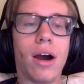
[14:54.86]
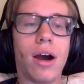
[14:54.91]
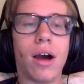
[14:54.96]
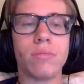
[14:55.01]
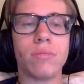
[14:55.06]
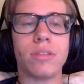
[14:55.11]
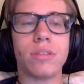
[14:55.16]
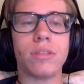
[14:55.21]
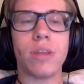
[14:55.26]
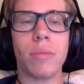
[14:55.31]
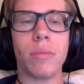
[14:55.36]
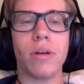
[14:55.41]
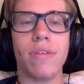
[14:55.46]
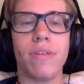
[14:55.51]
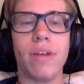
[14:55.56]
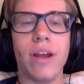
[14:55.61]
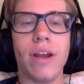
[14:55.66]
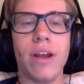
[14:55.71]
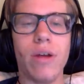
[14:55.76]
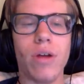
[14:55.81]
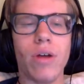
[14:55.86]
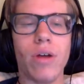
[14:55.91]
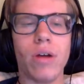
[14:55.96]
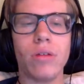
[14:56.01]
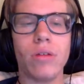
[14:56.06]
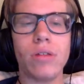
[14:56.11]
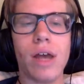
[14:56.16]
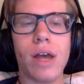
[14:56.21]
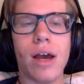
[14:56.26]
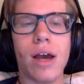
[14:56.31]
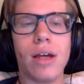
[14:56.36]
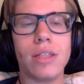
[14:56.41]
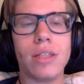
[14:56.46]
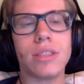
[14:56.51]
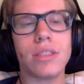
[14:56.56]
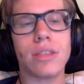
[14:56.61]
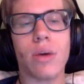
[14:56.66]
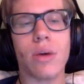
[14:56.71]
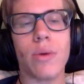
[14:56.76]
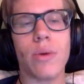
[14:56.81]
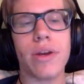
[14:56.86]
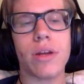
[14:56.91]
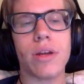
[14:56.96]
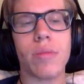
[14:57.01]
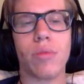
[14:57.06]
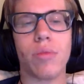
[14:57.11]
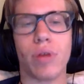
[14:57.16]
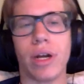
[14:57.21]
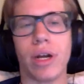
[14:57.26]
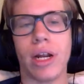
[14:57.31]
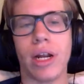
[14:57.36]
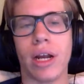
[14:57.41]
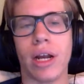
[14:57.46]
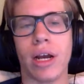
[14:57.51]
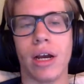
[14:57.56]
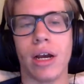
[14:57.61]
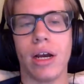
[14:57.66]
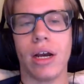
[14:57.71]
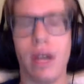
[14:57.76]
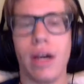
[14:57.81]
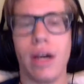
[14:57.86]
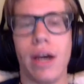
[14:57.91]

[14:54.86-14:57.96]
Summer of Heroes is going to bring